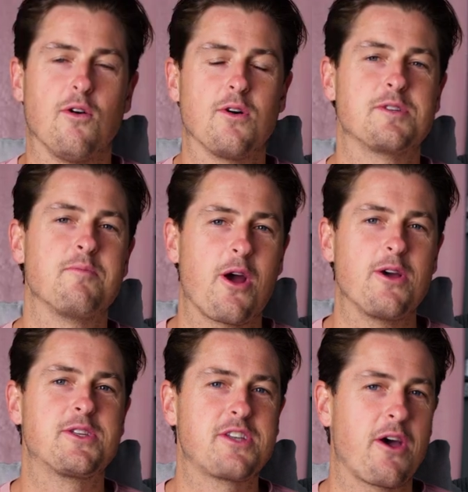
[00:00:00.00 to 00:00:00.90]
Awesome,
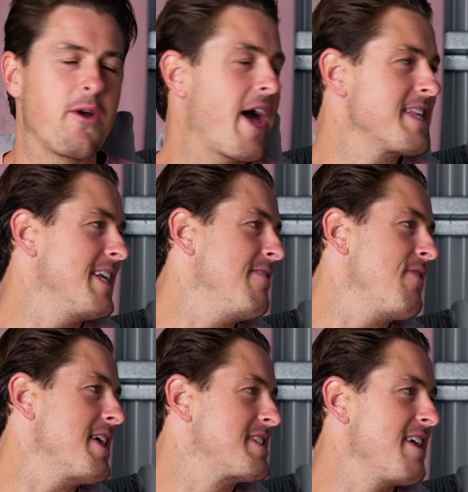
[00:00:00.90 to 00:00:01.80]
bro. So as an
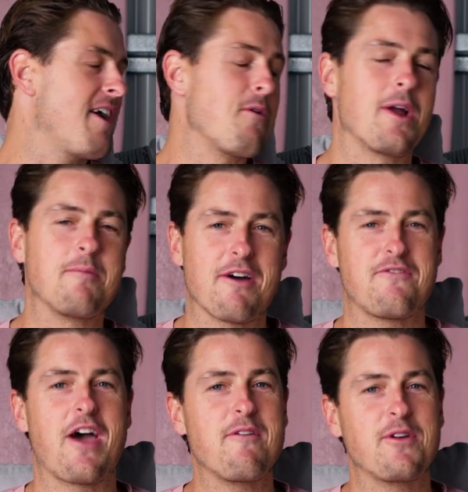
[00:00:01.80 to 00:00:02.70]
investor, one of my
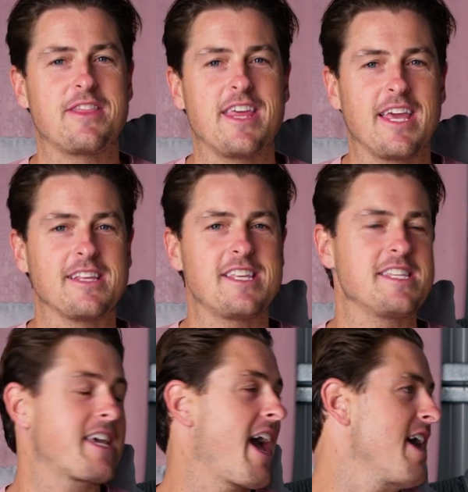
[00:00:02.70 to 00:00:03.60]
favorite things
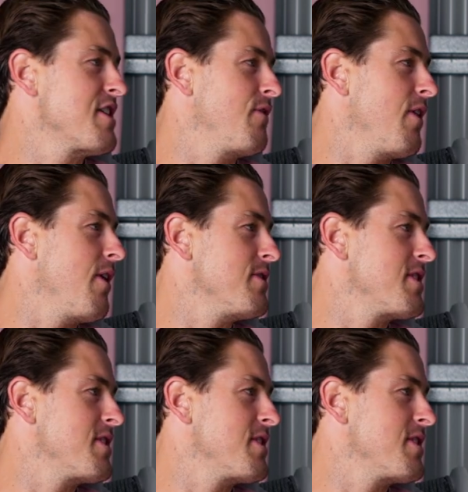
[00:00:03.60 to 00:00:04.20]
is cash flow.